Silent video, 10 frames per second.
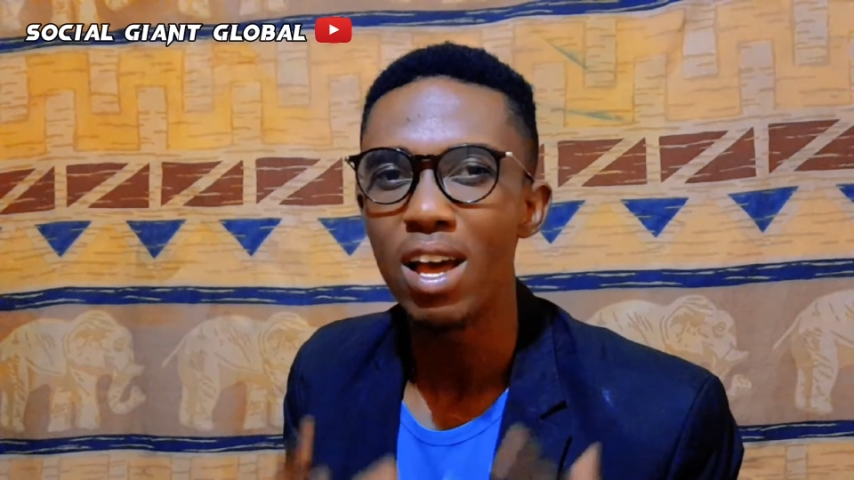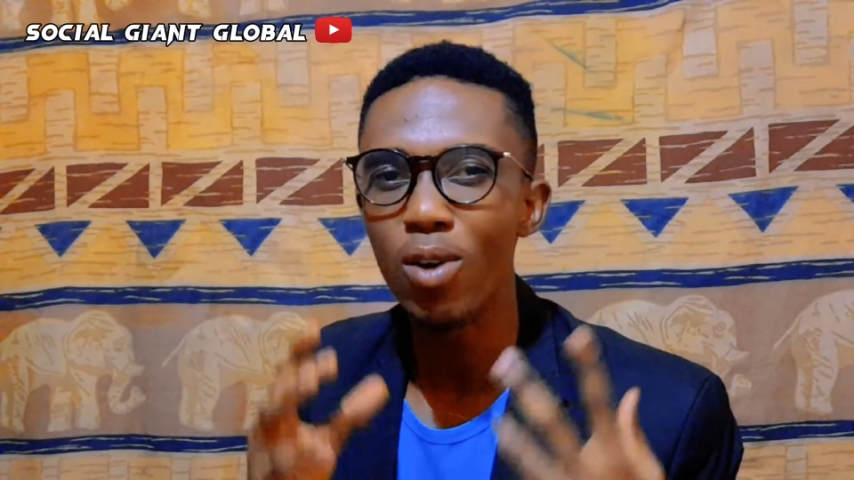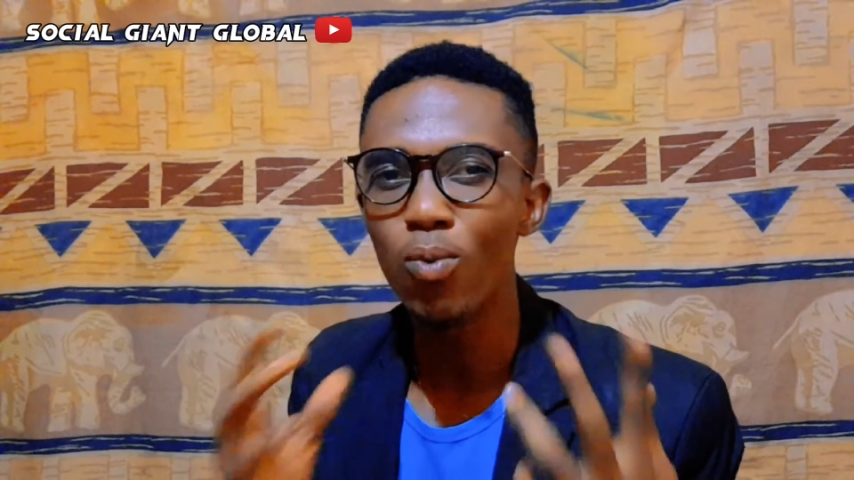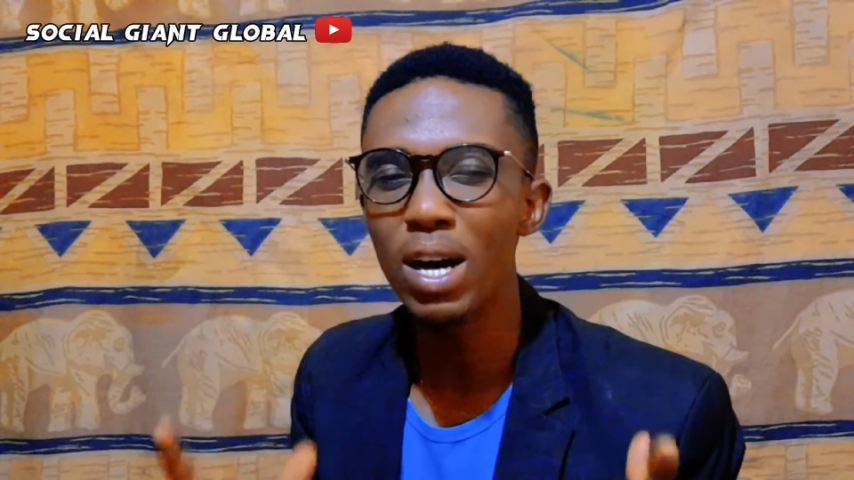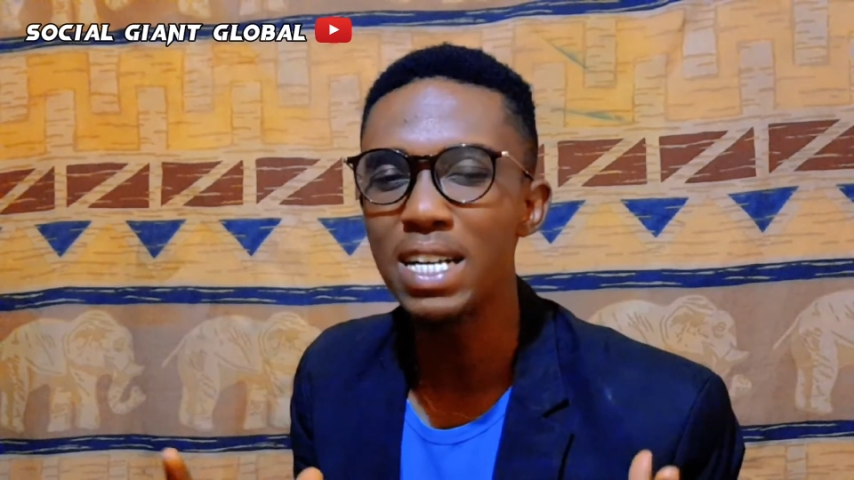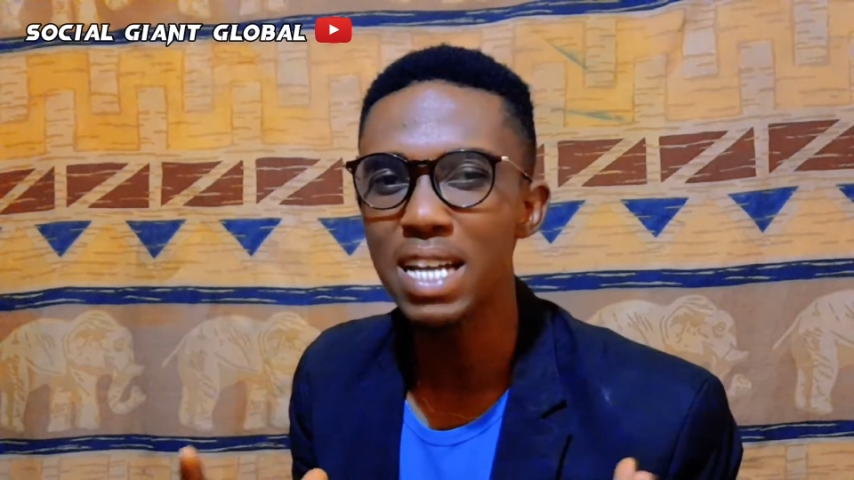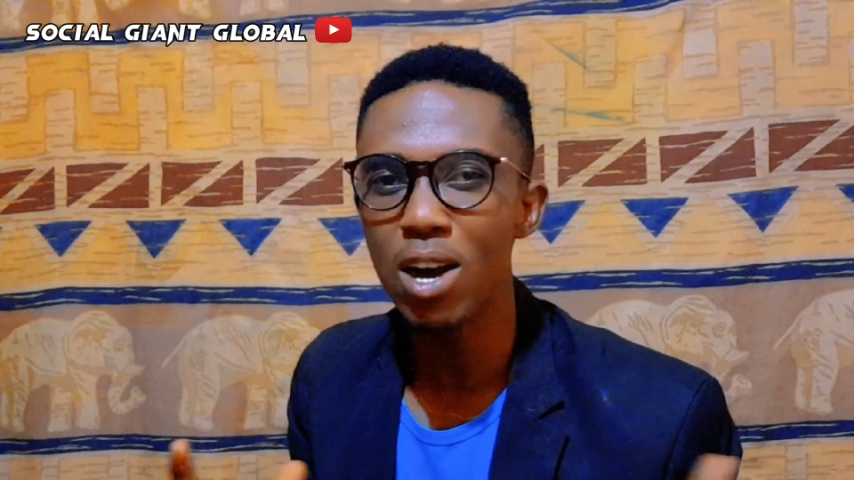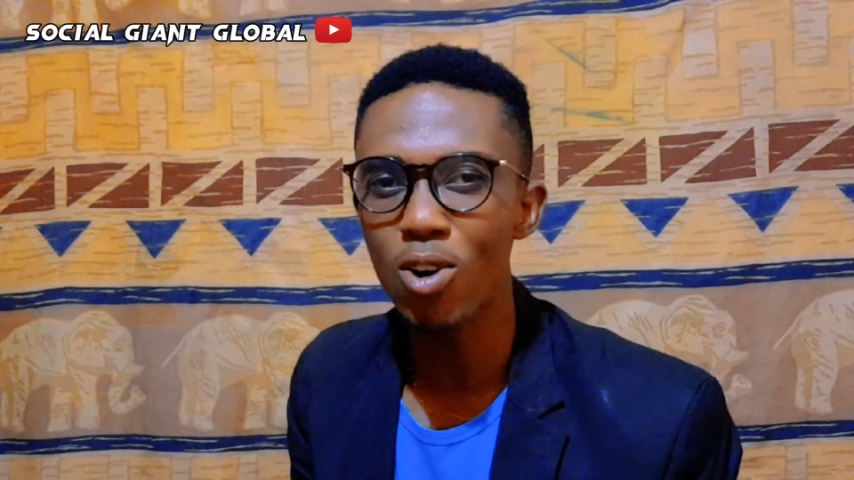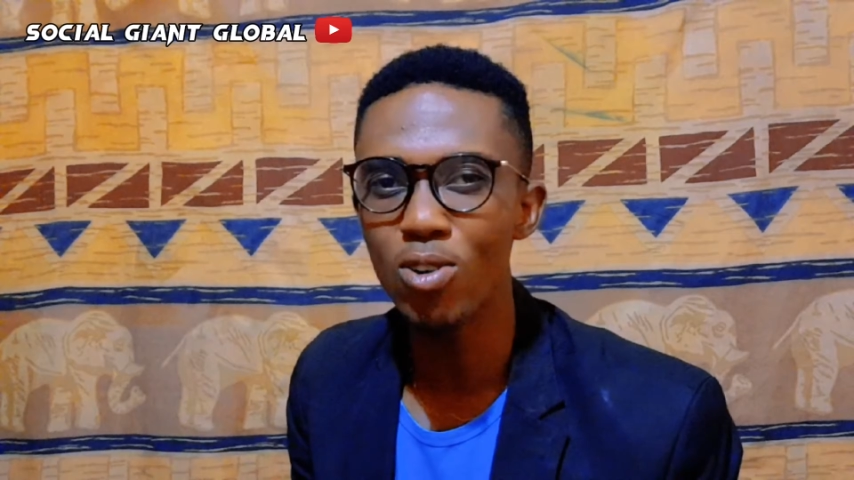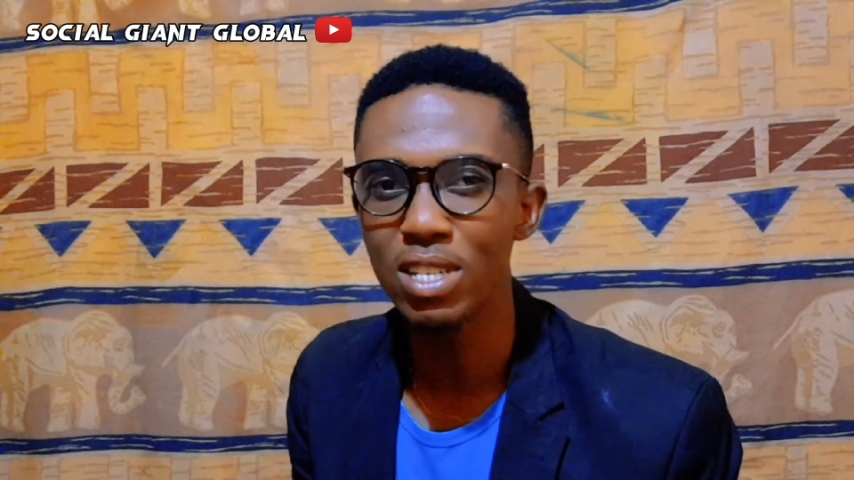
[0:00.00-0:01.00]
a wider
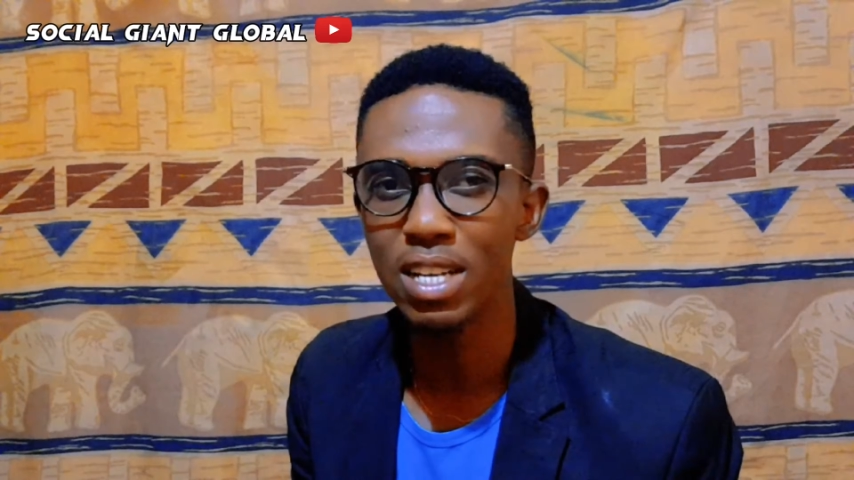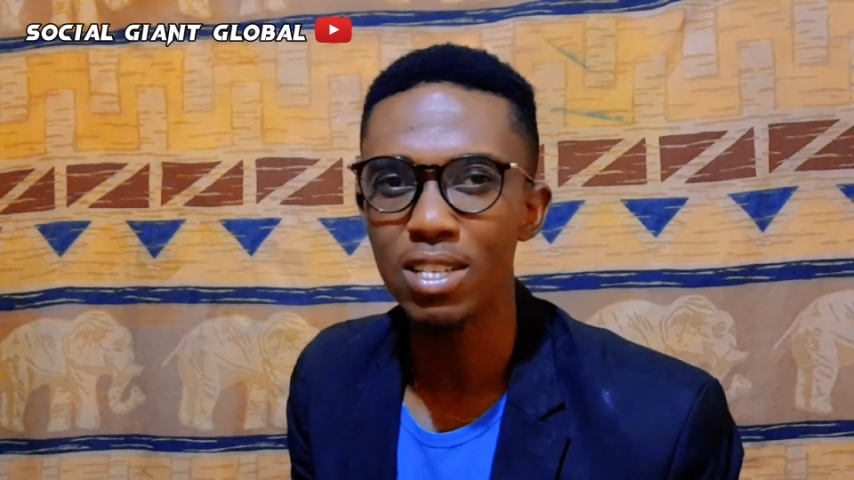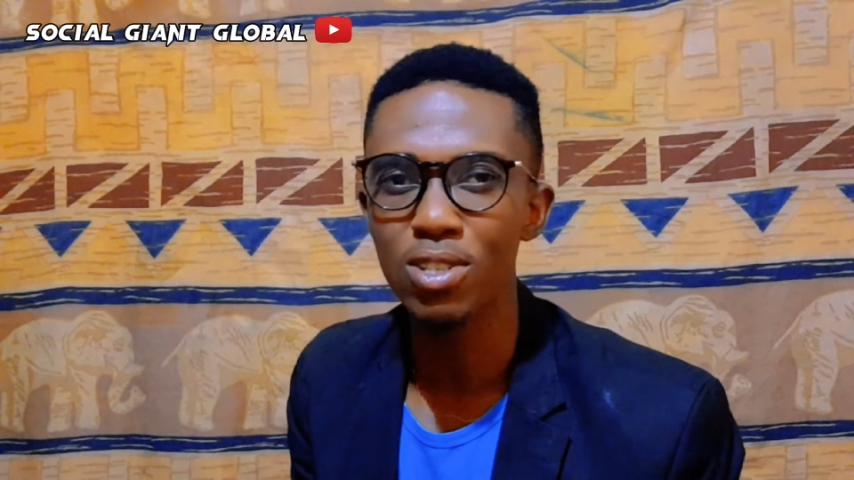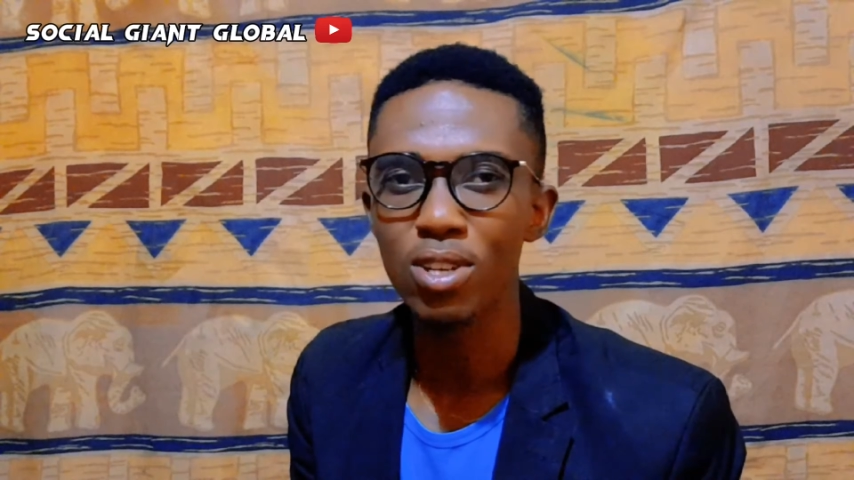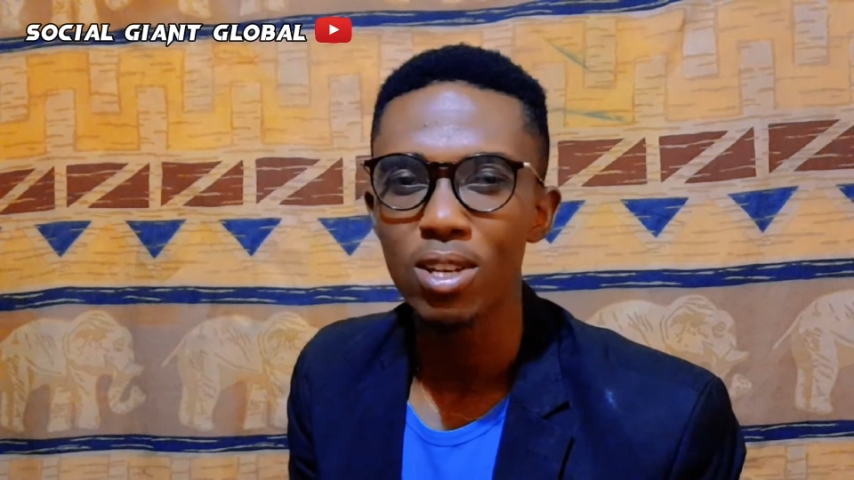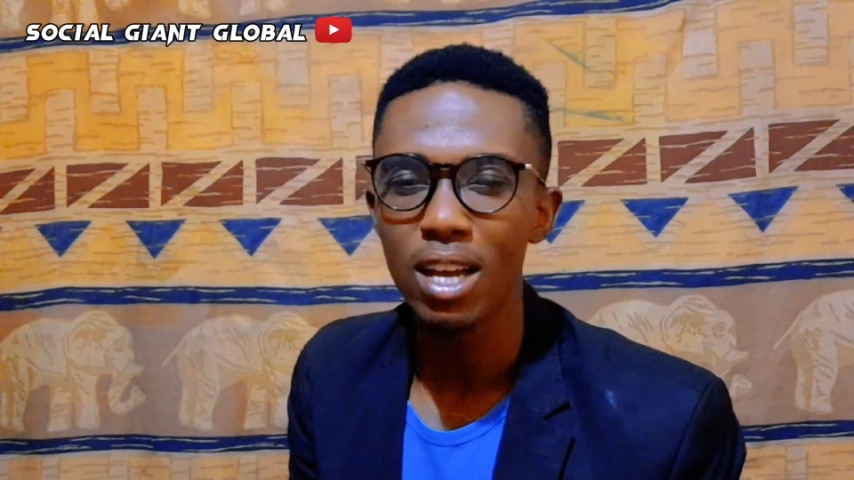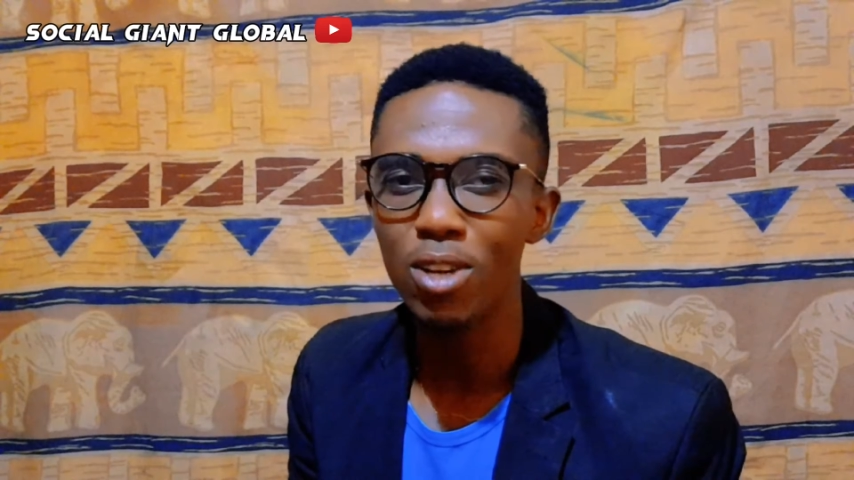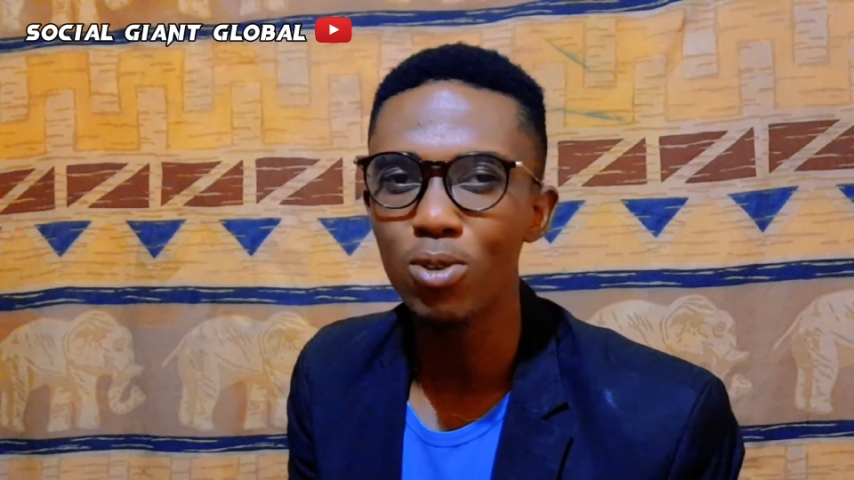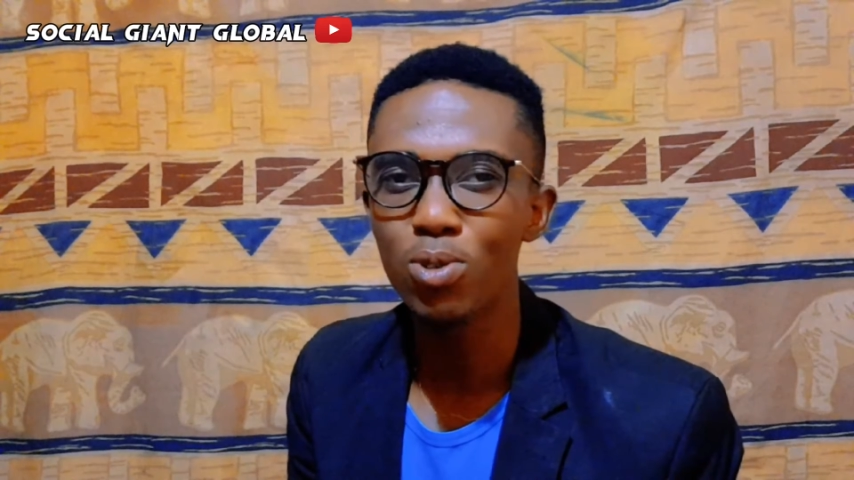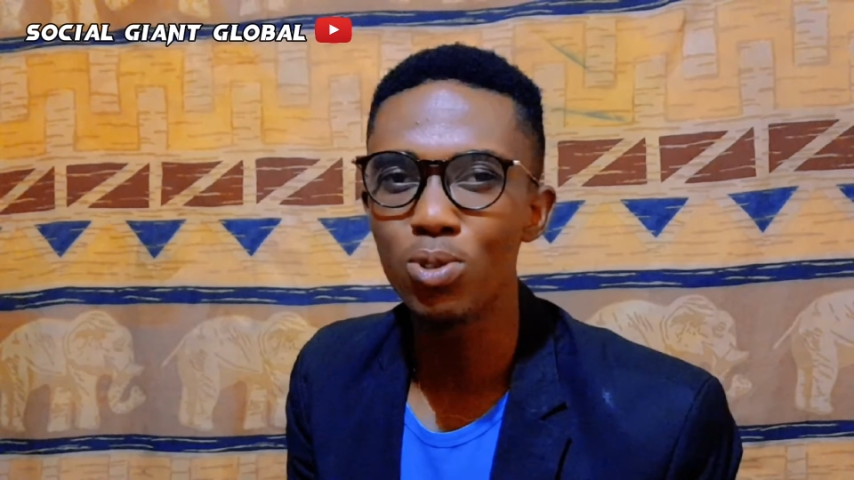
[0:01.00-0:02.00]
audience and
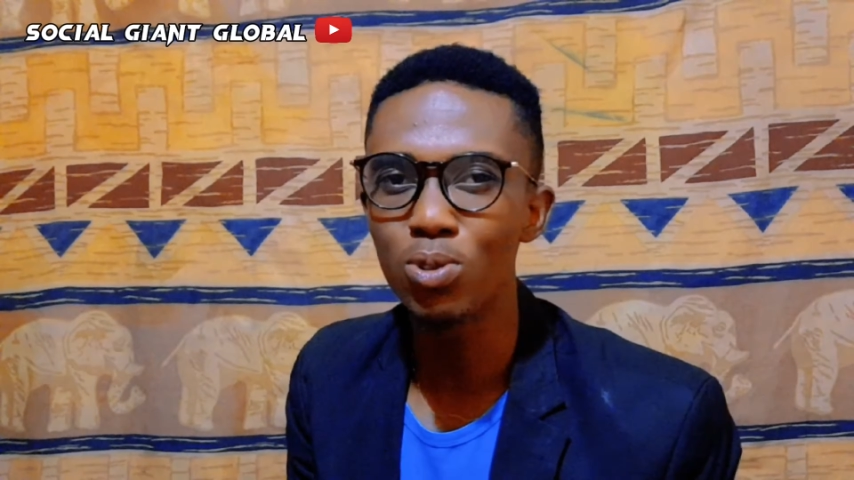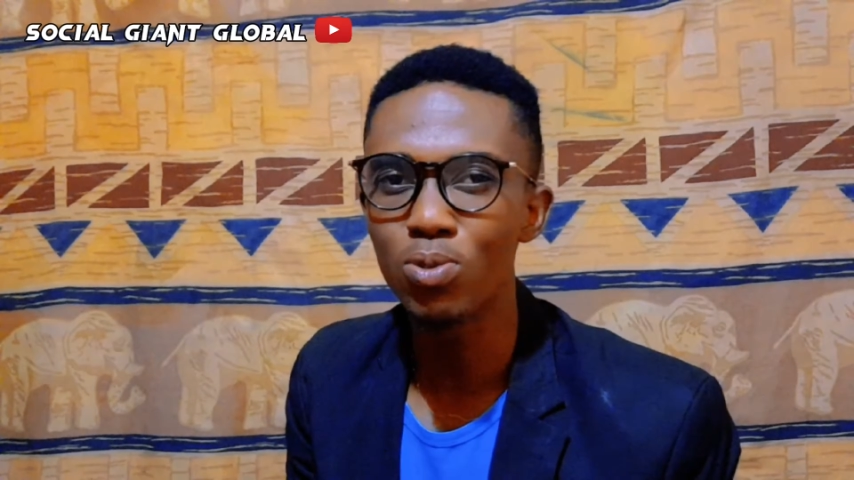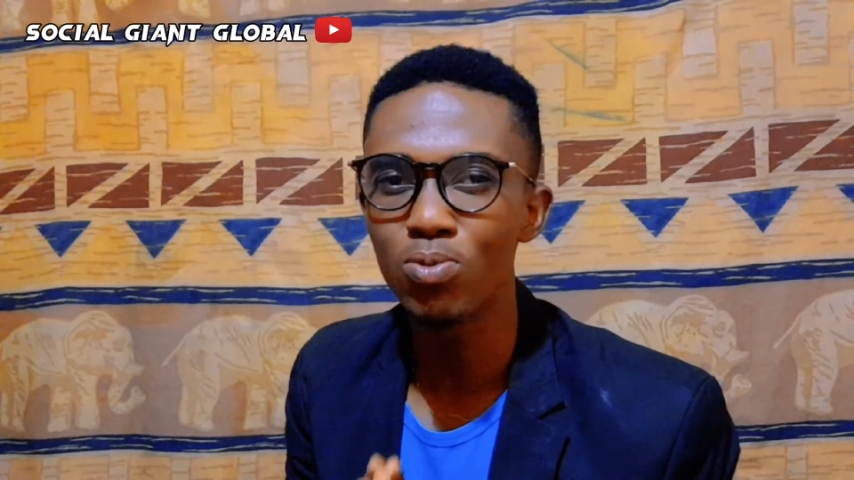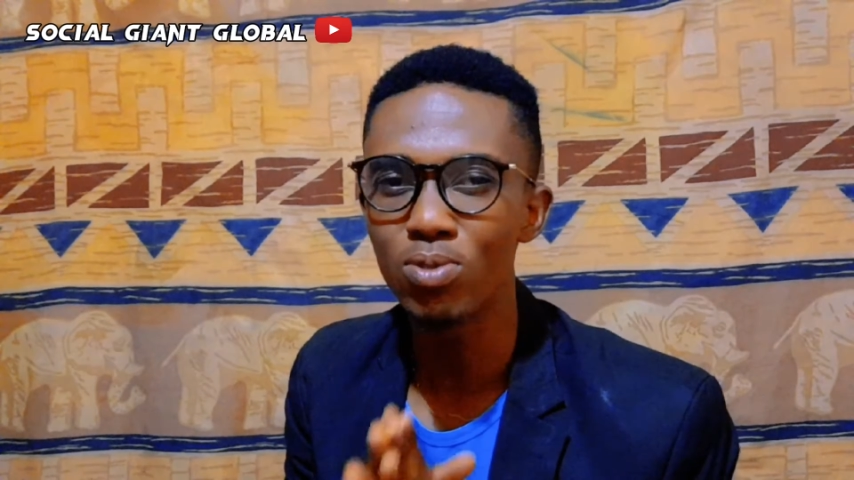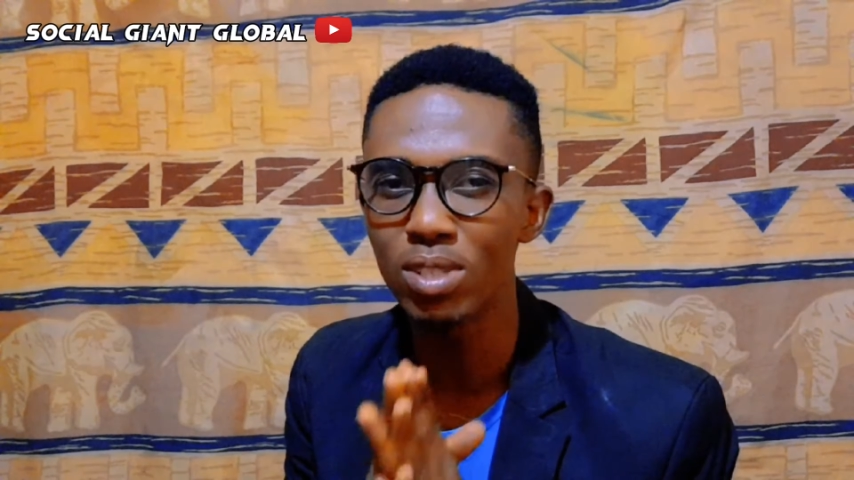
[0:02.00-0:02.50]
also to